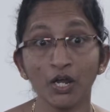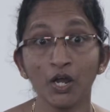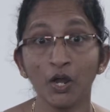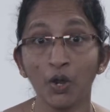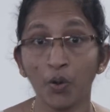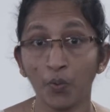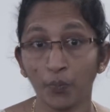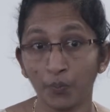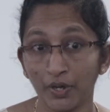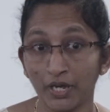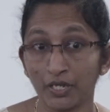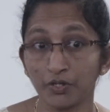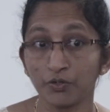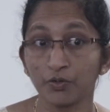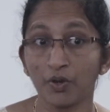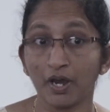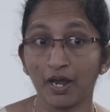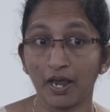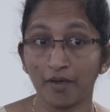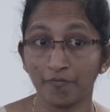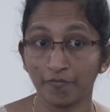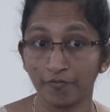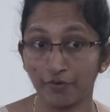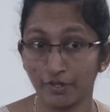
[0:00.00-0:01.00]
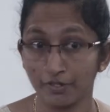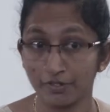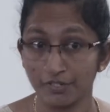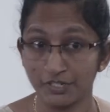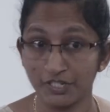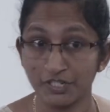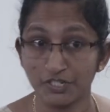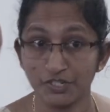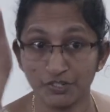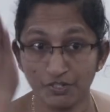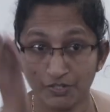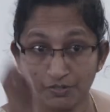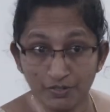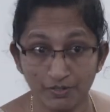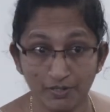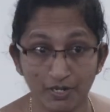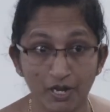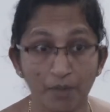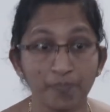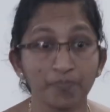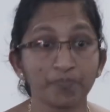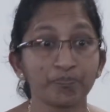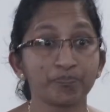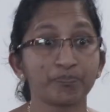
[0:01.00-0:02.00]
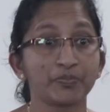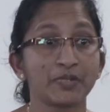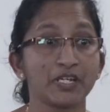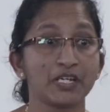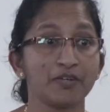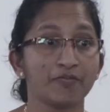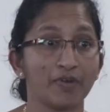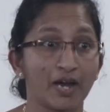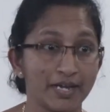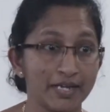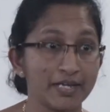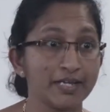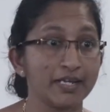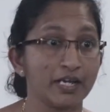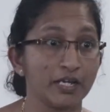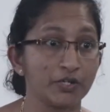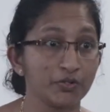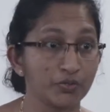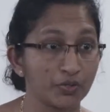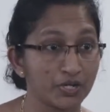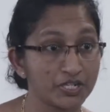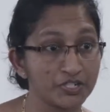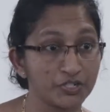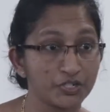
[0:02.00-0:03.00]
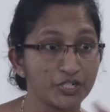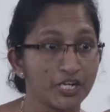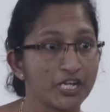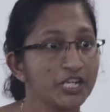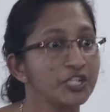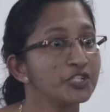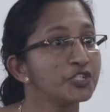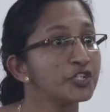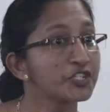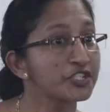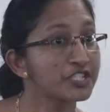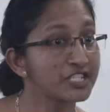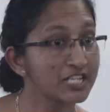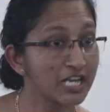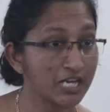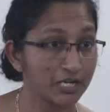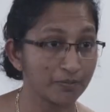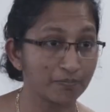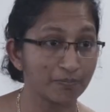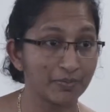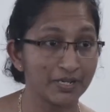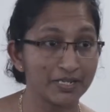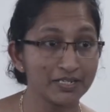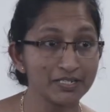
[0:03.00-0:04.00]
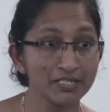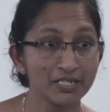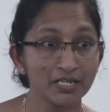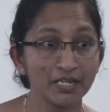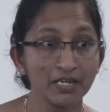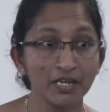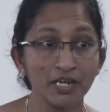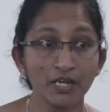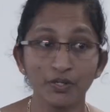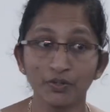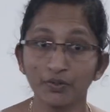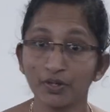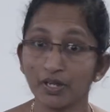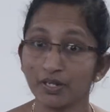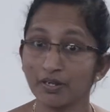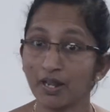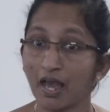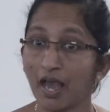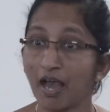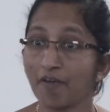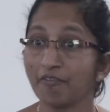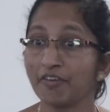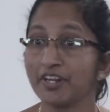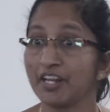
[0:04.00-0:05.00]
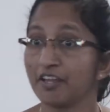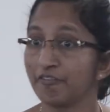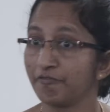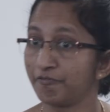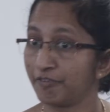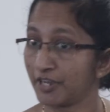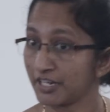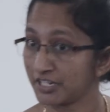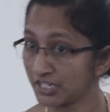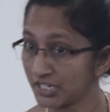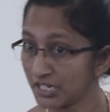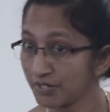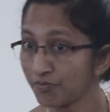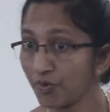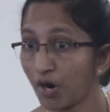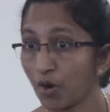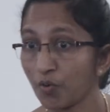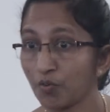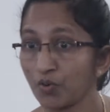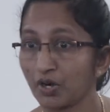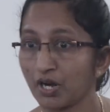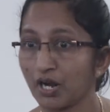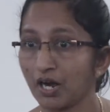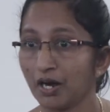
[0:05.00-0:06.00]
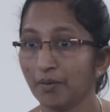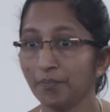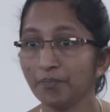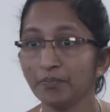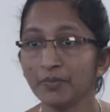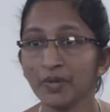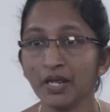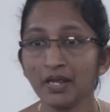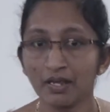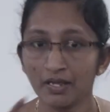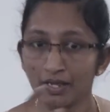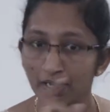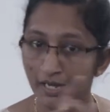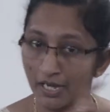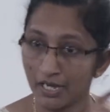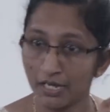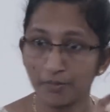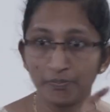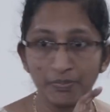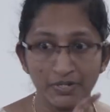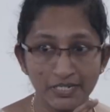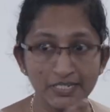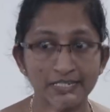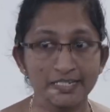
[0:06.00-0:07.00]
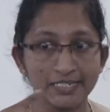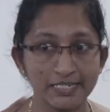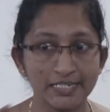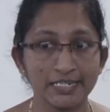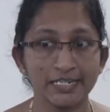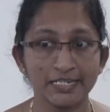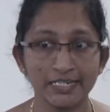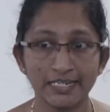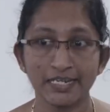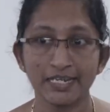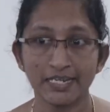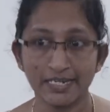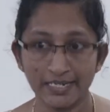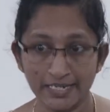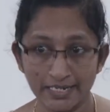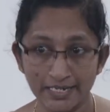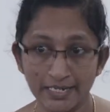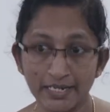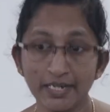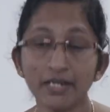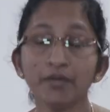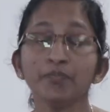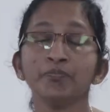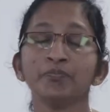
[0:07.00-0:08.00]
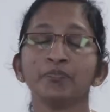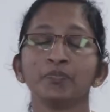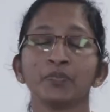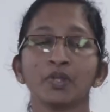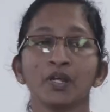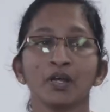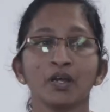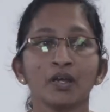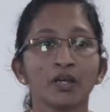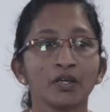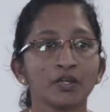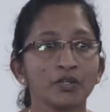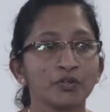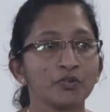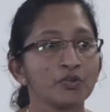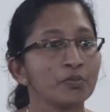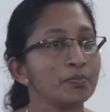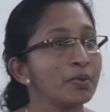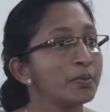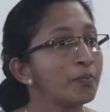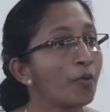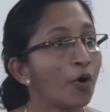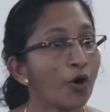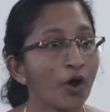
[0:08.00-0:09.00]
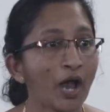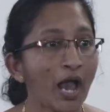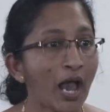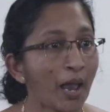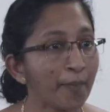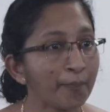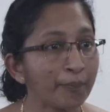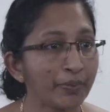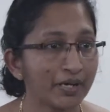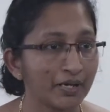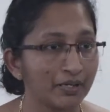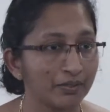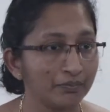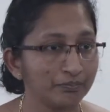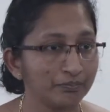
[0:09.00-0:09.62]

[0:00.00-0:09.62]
where you have a disruptive idea, you can change your statement, you can have an effective outcome ABCDE, you'll be more happier.